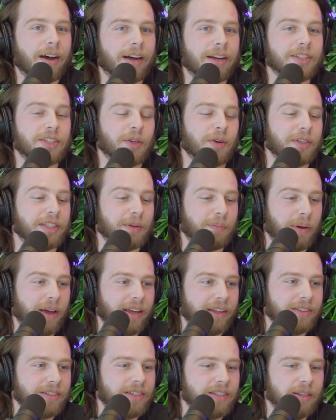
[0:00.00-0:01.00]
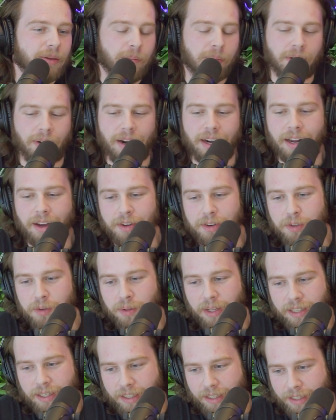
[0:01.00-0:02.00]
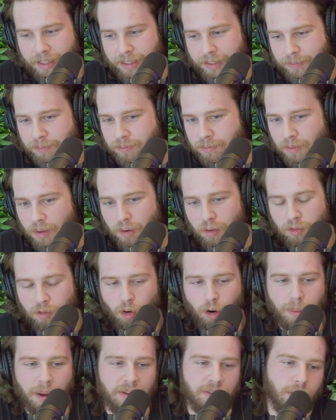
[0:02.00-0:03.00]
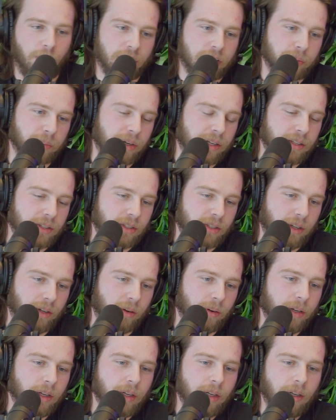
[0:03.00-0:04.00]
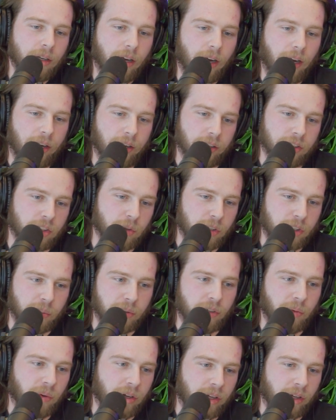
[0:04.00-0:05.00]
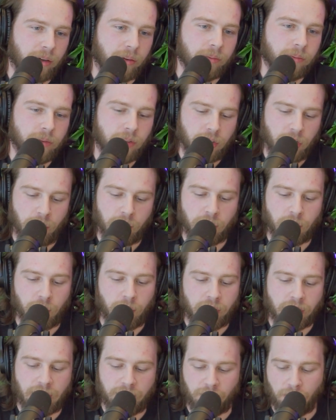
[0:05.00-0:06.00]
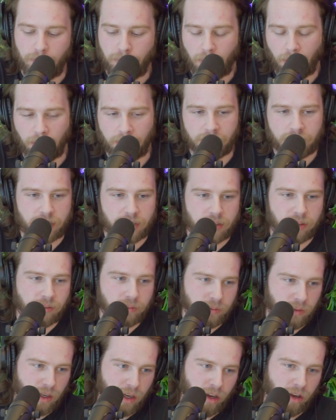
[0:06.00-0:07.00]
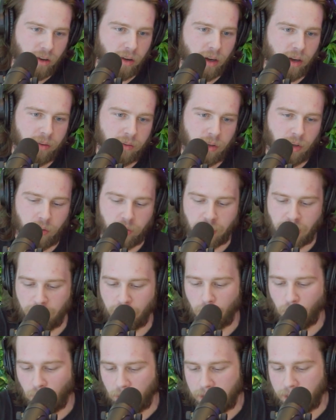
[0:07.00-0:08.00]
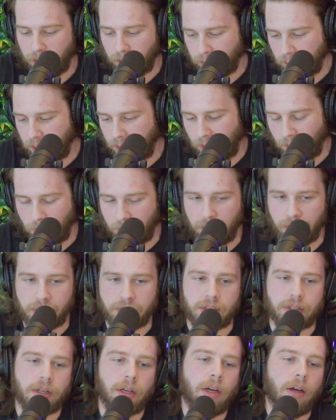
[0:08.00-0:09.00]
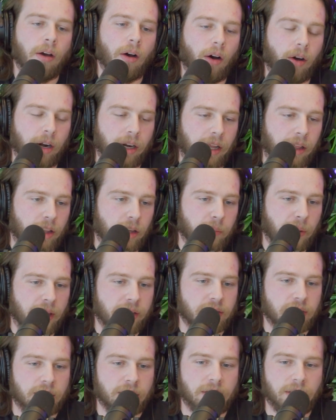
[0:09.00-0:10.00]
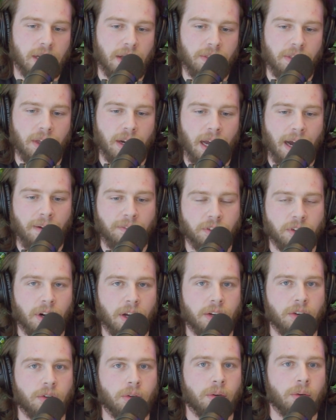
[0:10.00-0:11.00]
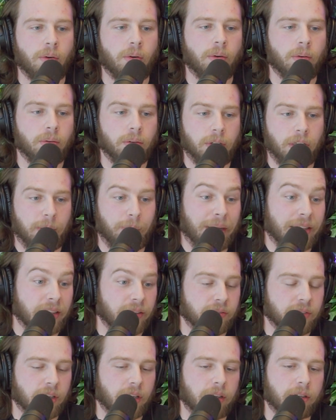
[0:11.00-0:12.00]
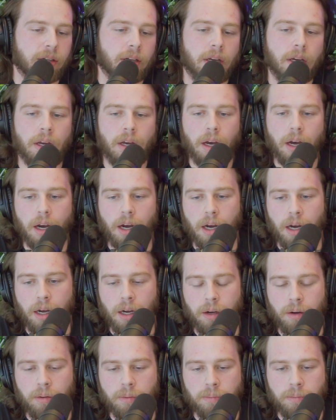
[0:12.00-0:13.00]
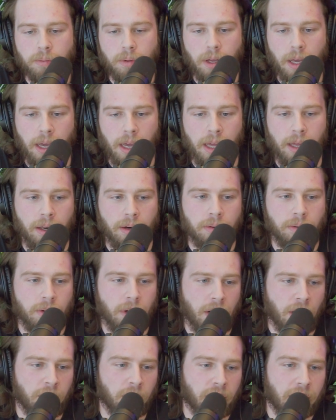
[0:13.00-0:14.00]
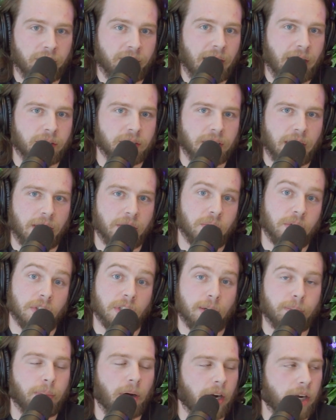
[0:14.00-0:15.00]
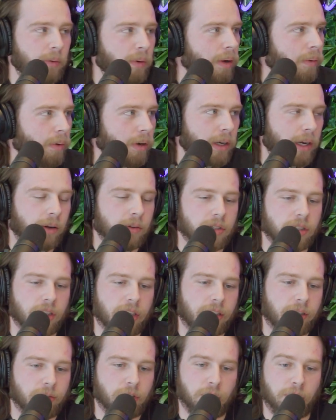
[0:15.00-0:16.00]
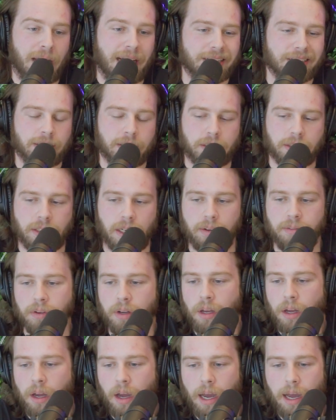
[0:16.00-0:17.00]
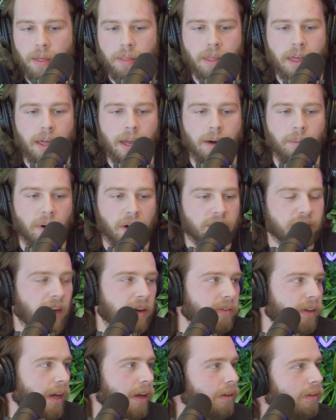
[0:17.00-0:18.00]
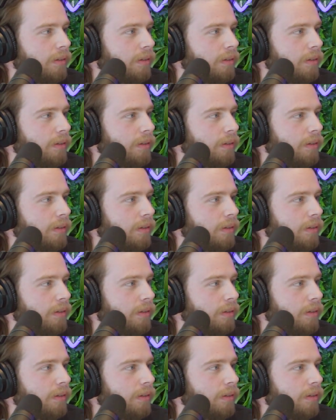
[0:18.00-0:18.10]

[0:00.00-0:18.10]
So it depends, but right now I do like a 4x4 split. So I'll switch between, doing different parts, different workout areas on a daily basis. And then after I do my lifting, and I do a lot of calisthenics, which is like body weight workouts, like gymnastic stuff. And then I run a 5K.